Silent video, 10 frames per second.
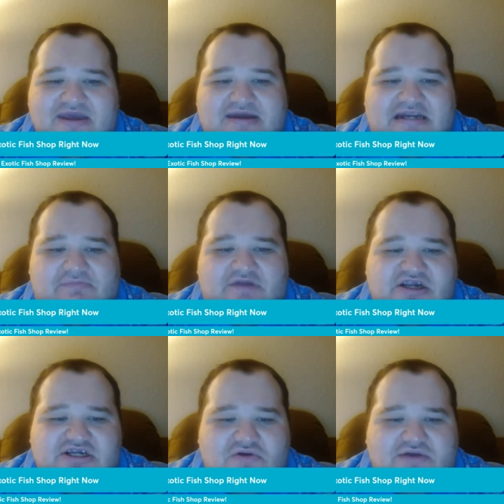And I'm going to
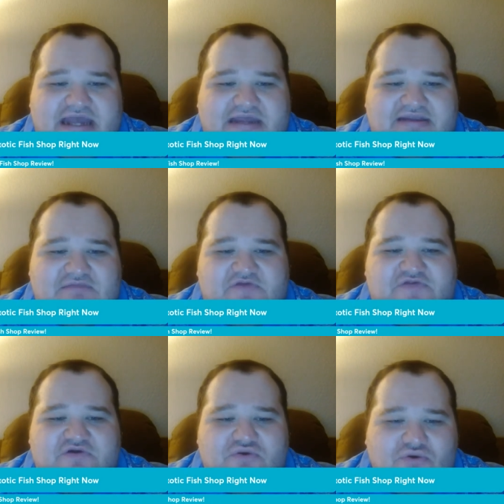showcase some of
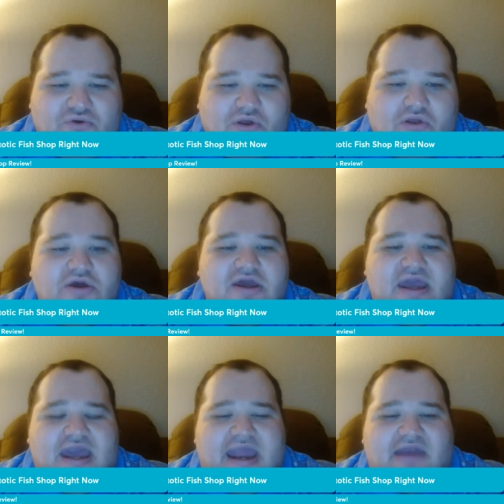the cool
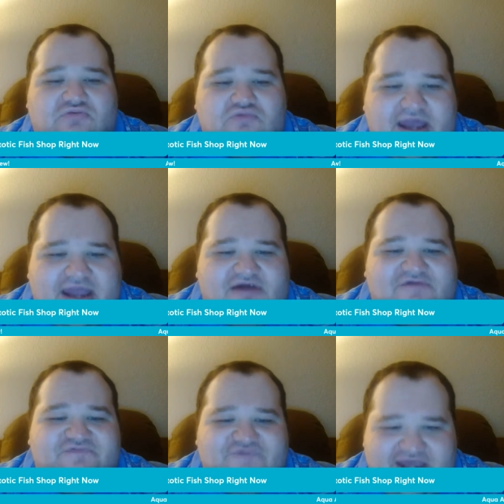and rare
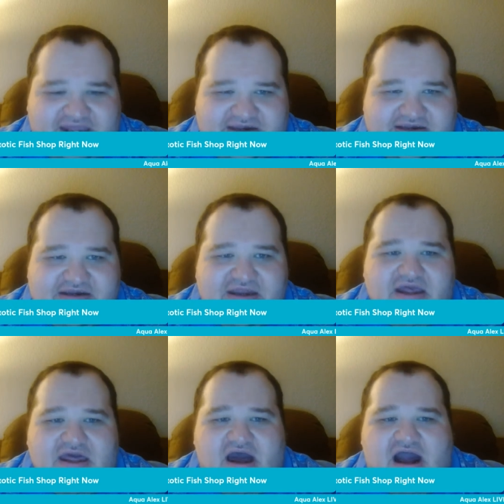fish
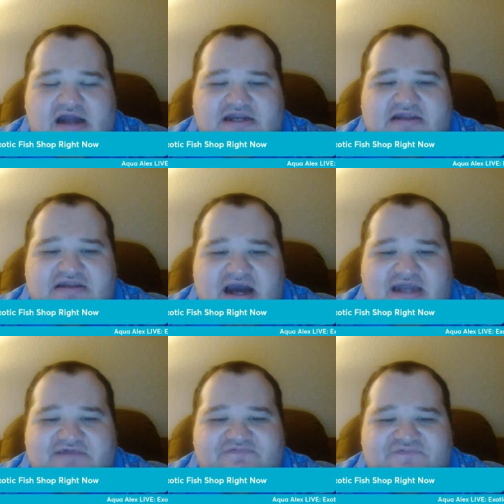on
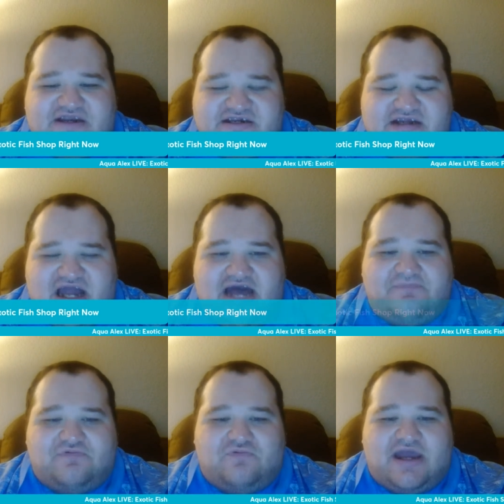Exotic Fish Shop
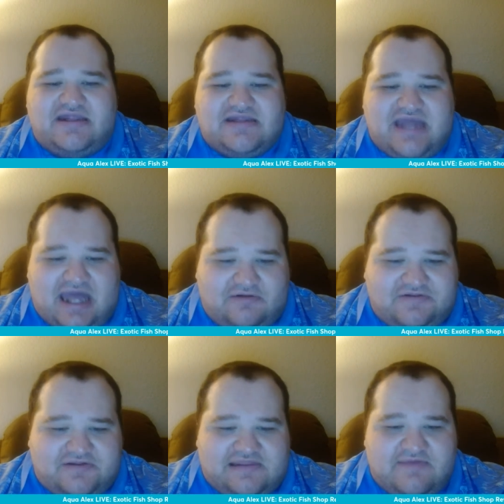right now.
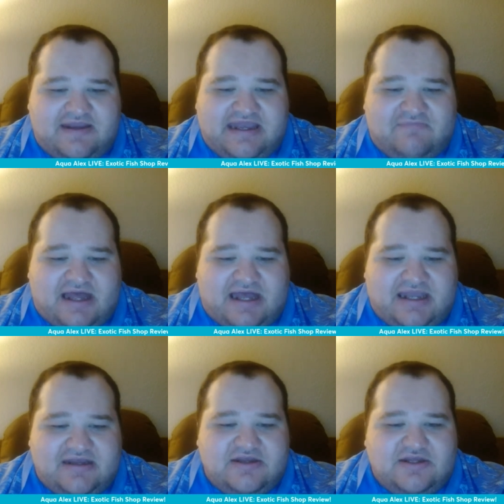So let me get
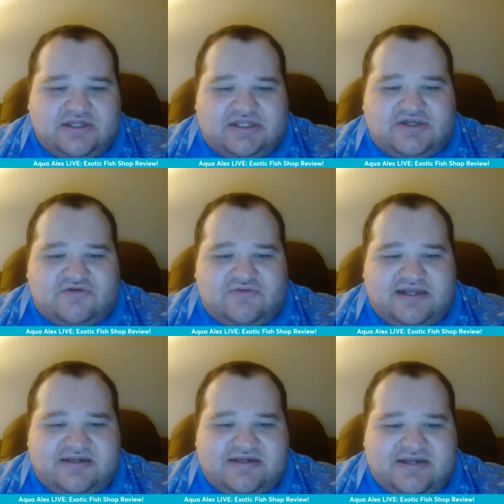my
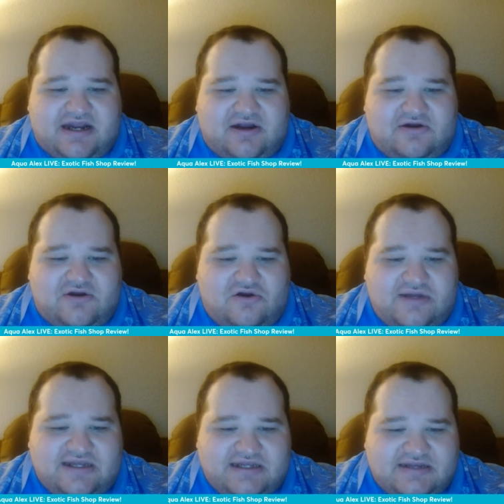screen share
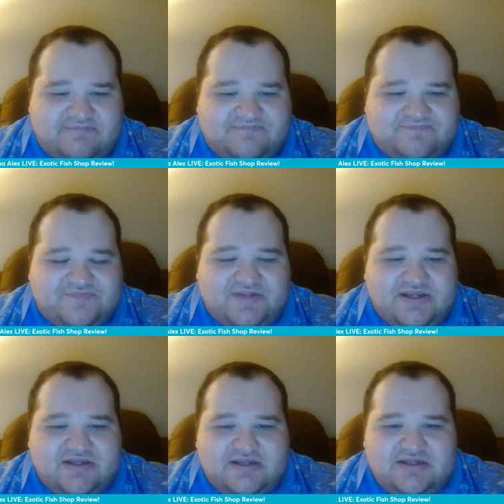going.
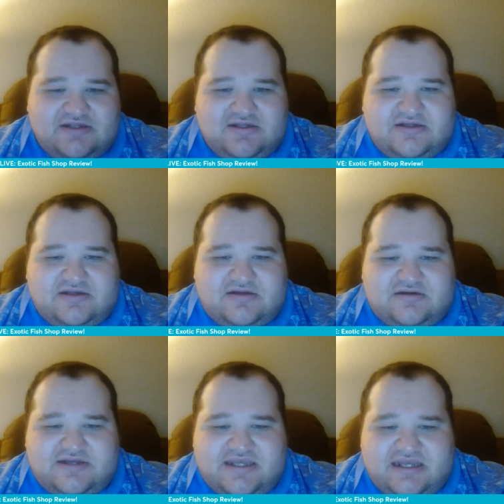
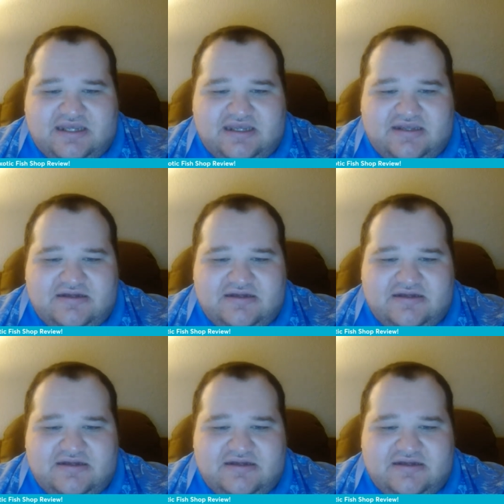Okay.